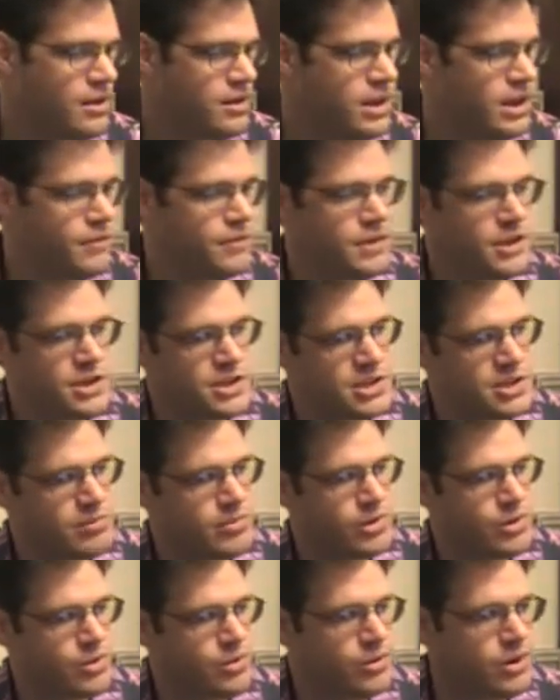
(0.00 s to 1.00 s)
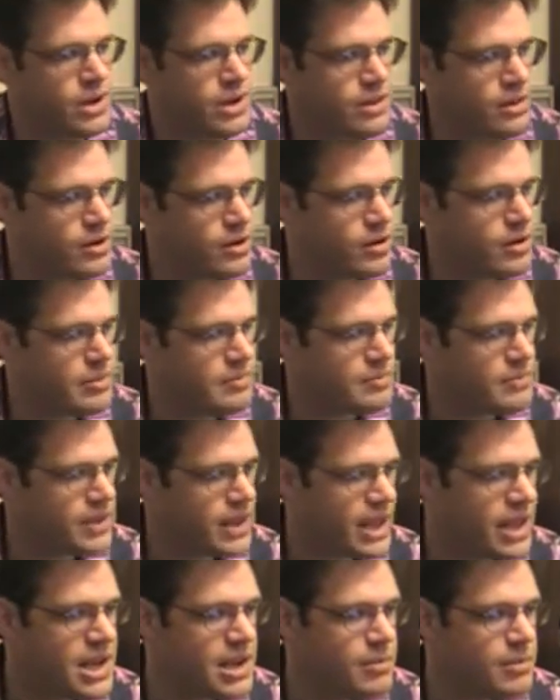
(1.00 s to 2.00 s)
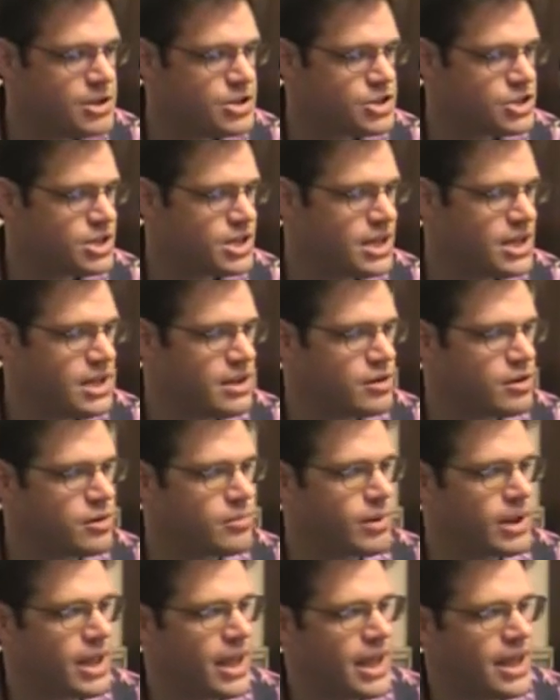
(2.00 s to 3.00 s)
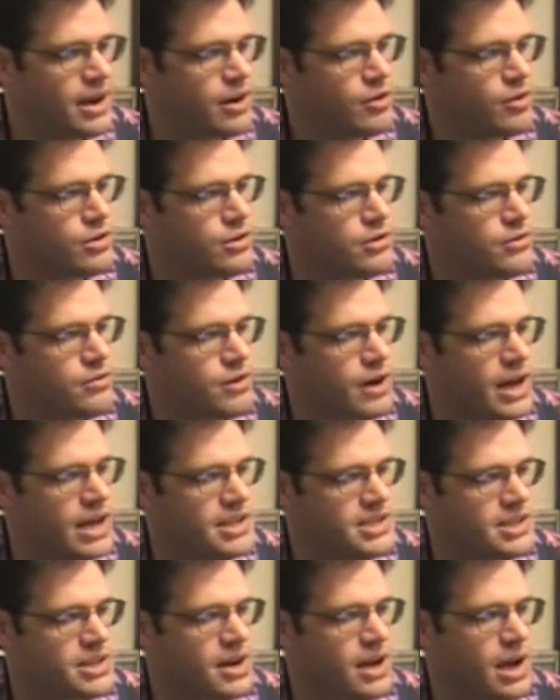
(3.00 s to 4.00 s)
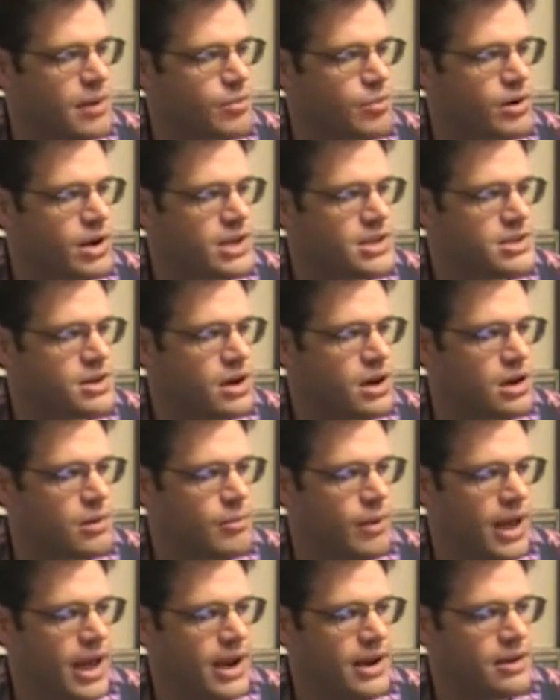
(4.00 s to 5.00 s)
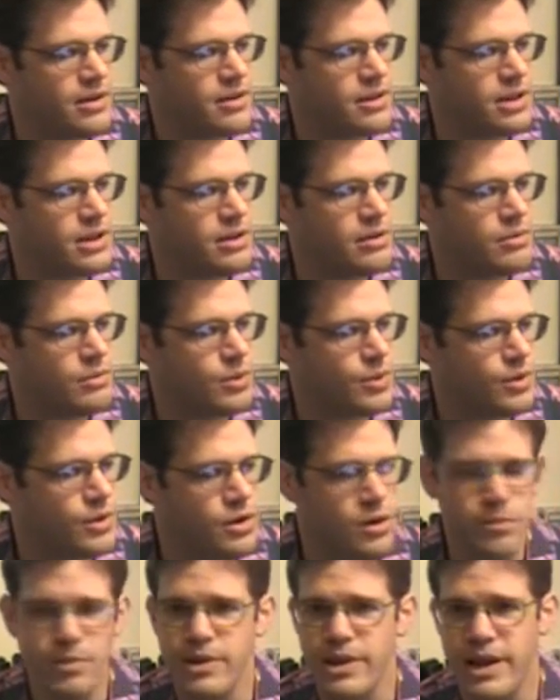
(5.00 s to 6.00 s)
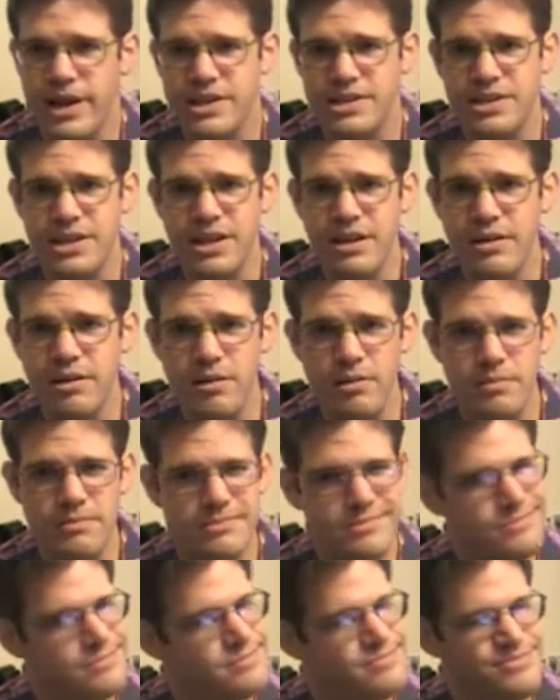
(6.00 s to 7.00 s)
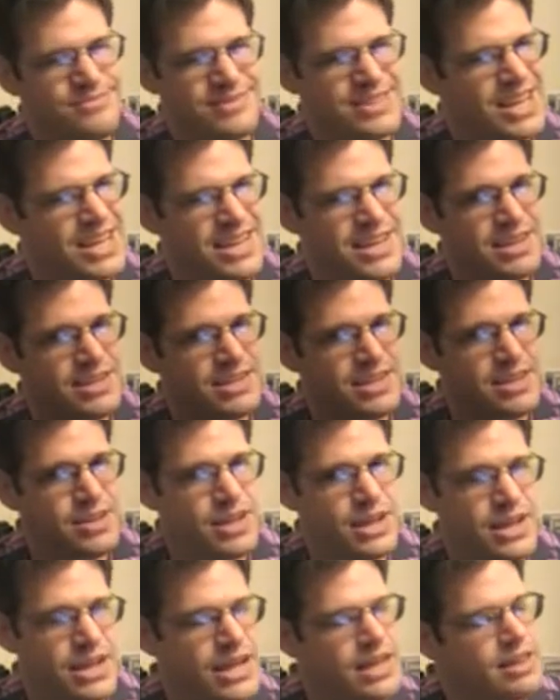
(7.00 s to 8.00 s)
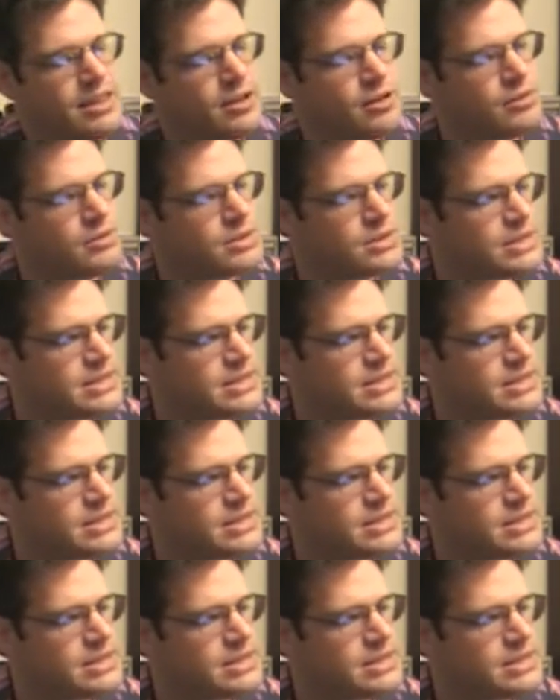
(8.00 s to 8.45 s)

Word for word: Definition number three, though, any machine or mechanical device that operates automatically with human-like skill. Hmm, that doesn't sound like it, though.